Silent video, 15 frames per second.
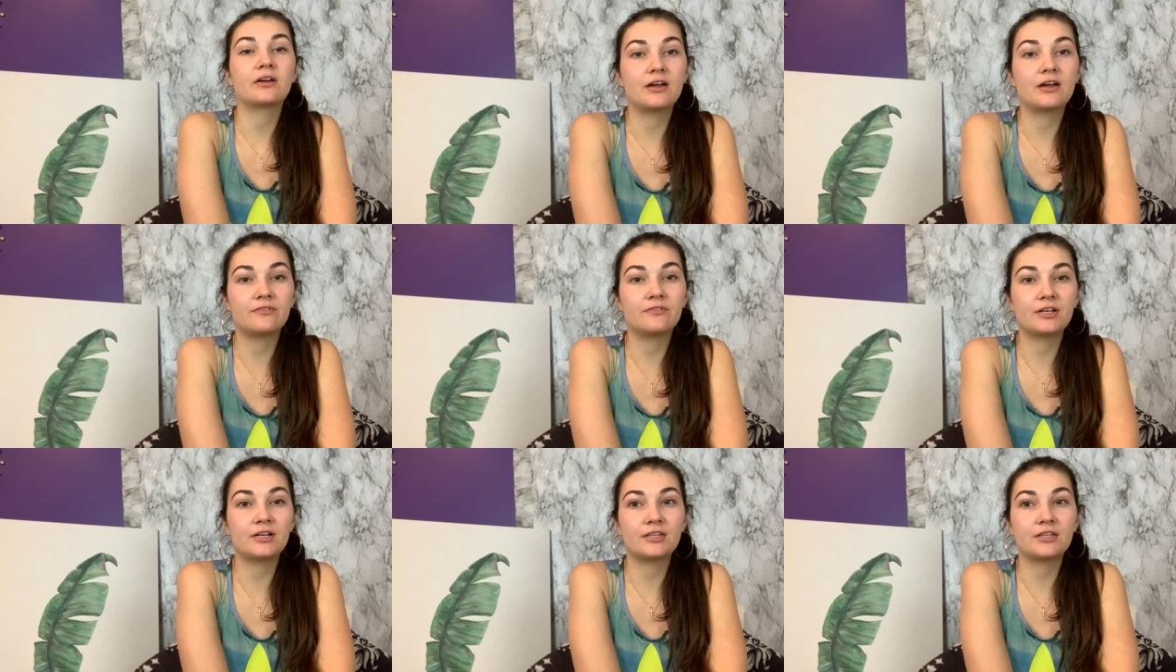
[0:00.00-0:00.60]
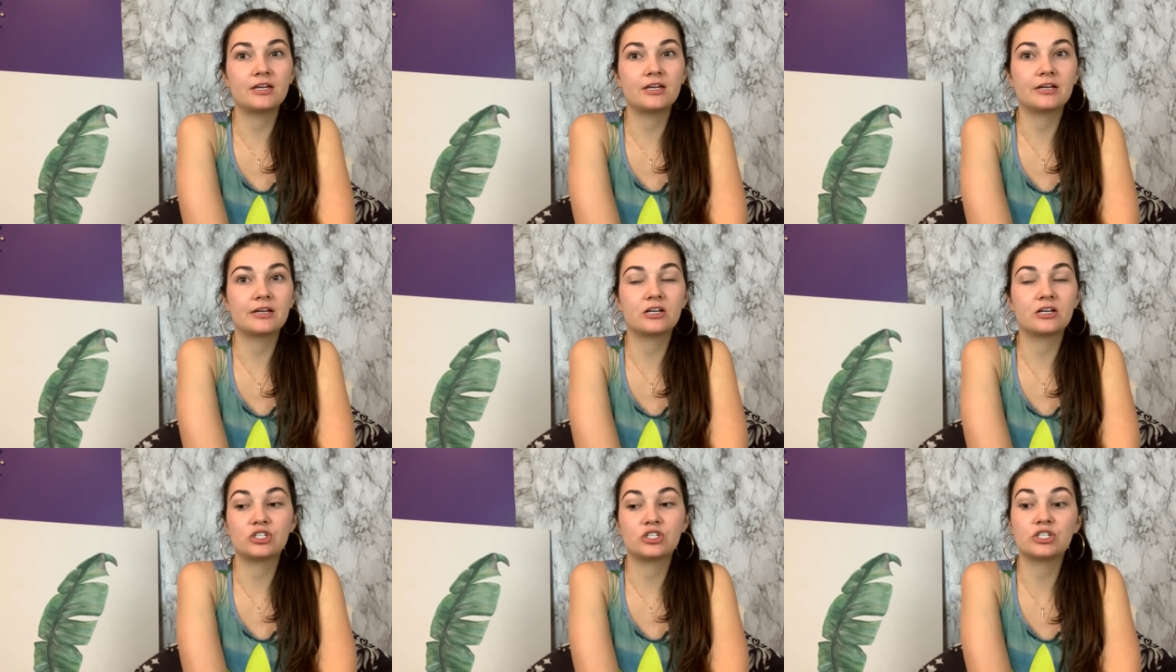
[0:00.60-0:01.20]

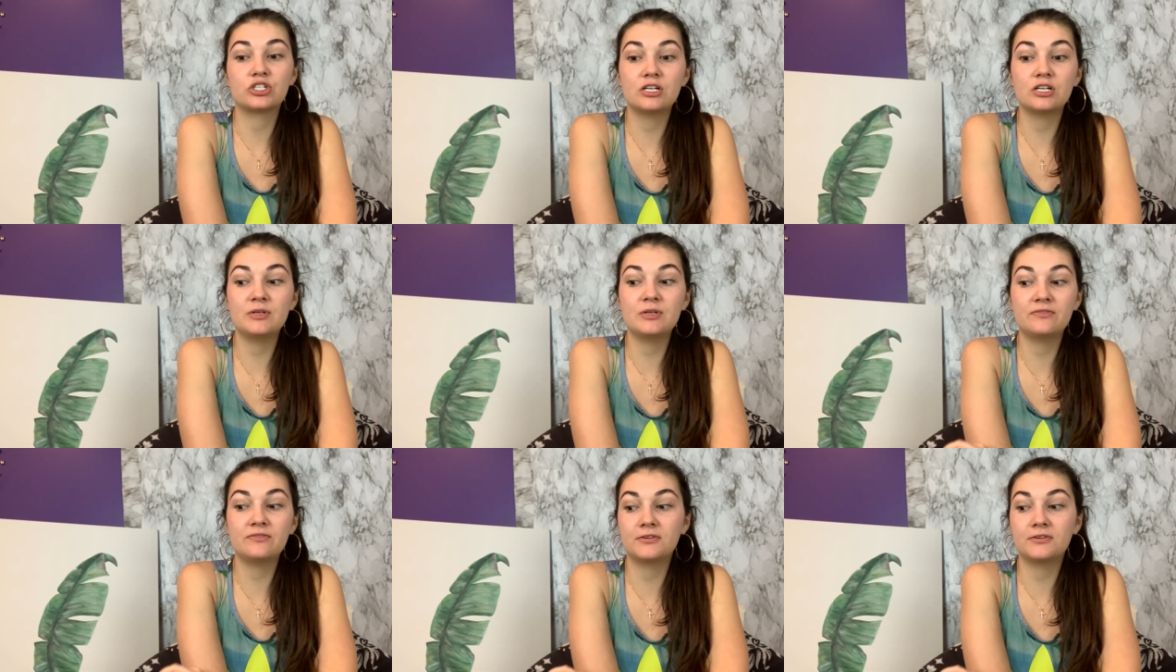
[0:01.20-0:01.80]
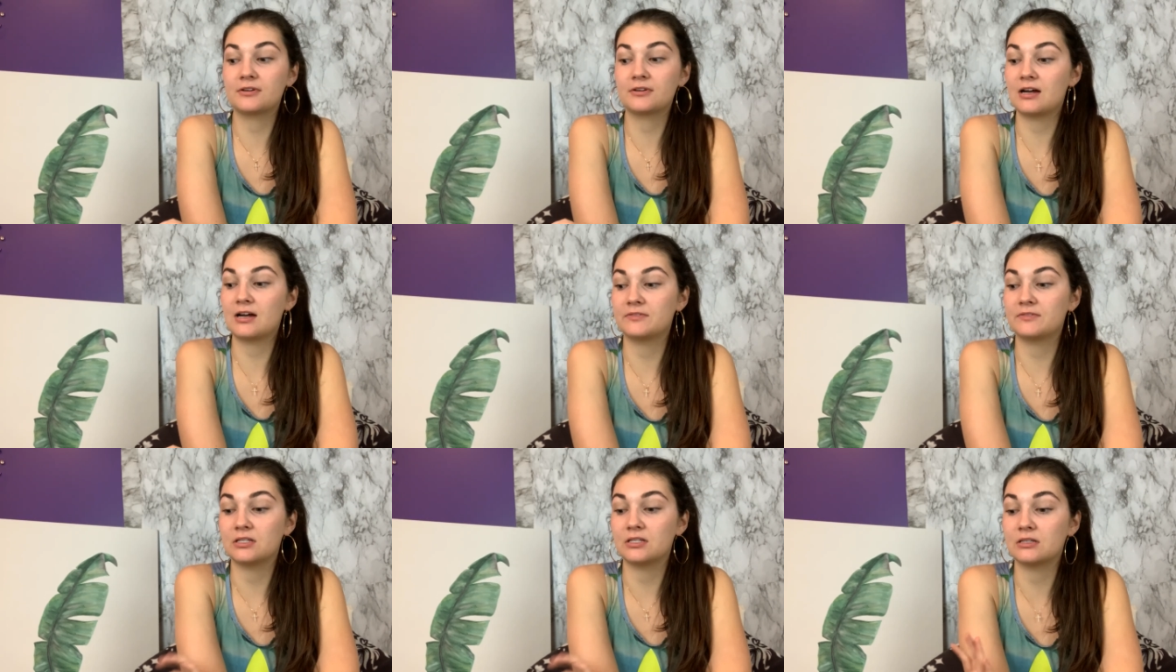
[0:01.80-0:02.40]
Everything should be
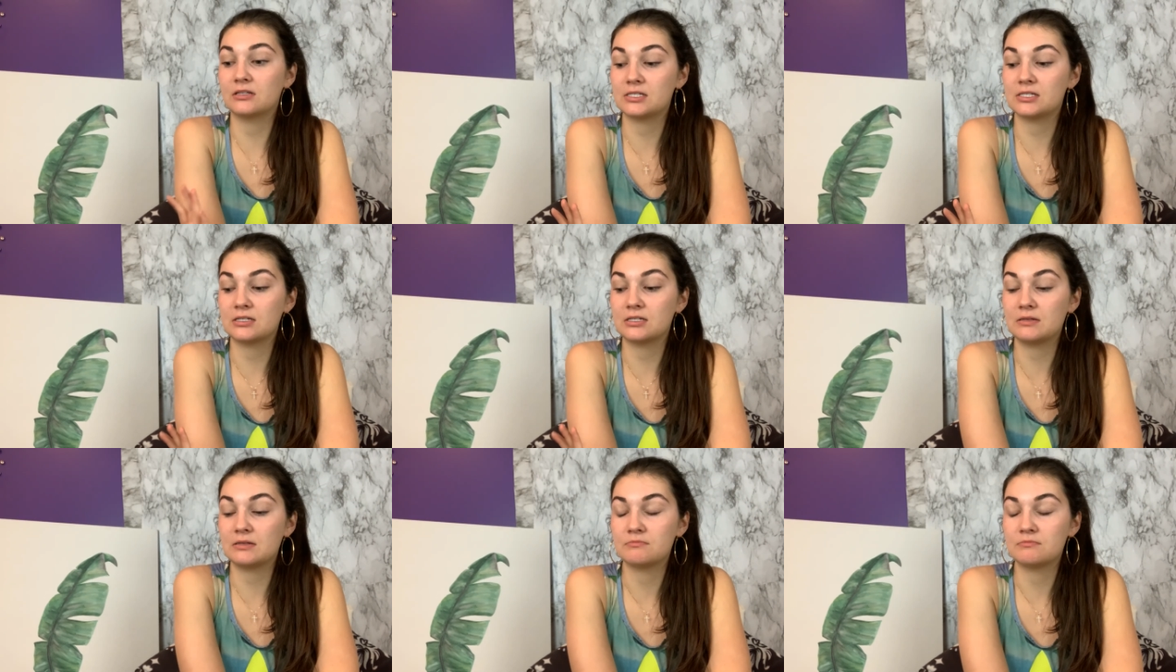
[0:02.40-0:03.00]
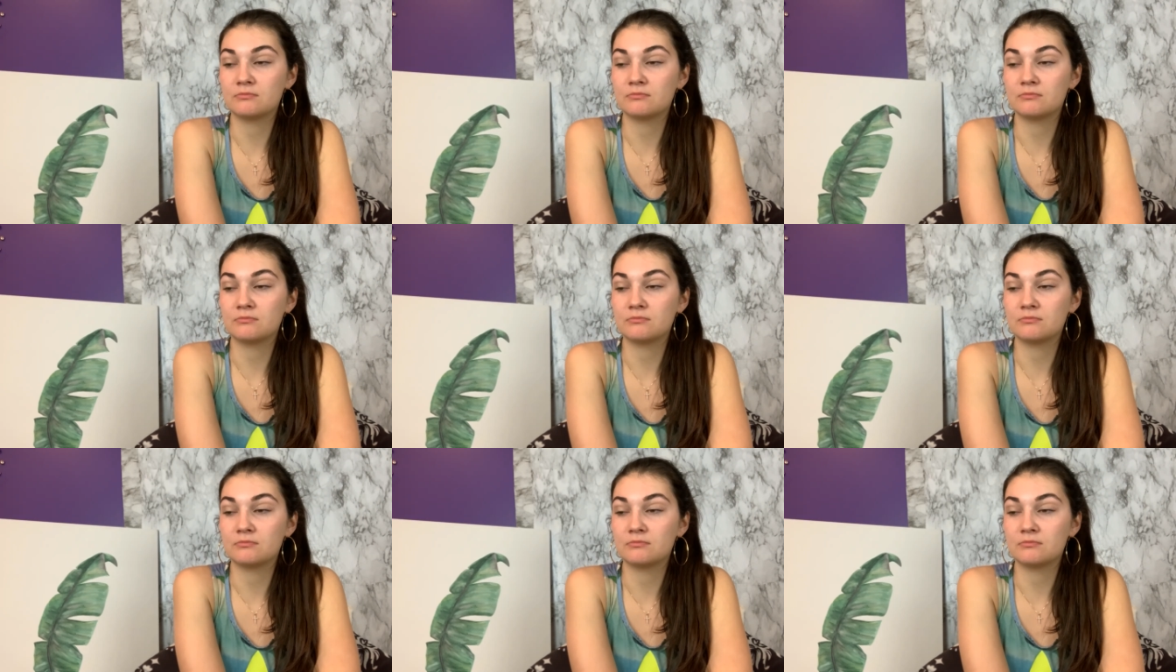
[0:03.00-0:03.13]
photographed and listed